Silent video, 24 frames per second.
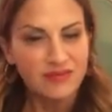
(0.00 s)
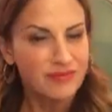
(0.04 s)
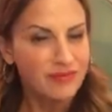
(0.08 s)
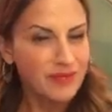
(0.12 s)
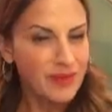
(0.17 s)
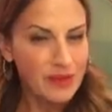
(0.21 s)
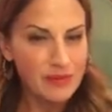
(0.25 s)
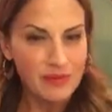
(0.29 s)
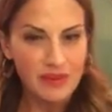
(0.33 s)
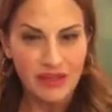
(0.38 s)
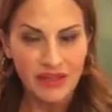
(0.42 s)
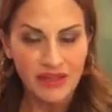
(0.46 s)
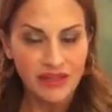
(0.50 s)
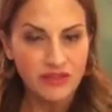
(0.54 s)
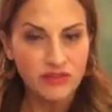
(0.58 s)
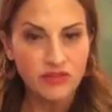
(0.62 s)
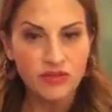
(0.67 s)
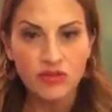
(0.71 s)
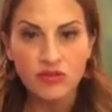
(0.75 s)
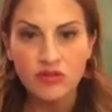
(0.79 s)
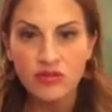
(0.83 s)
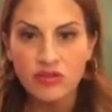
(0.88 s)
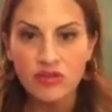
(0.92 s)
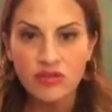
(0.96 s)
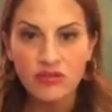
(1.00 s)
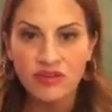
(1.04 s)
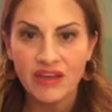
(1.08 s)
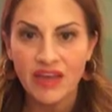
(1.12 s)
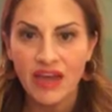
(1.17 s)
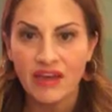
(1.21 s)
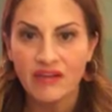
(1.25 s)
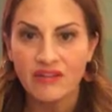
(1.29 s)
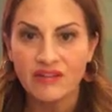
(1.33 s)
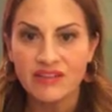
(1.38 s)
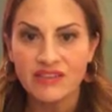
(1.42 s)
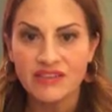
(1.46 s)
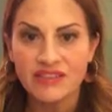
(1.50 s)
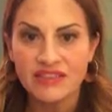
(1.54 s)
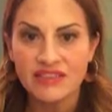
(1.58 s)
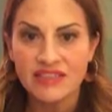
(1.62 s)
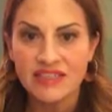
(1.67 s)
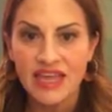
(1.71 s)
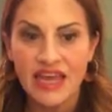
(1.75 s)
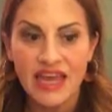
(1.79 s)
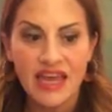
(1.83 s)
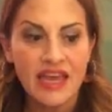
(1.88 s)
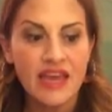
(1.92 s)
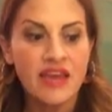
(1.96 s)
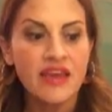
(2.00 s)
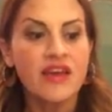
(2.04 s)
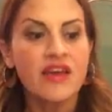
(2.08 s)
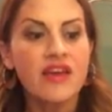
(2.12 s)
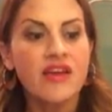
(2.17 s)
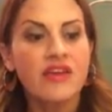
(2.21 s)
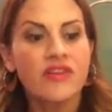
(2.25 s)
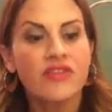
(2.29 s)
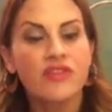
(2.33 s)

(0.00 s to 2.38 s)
maybe like 2 to 3 hours a day.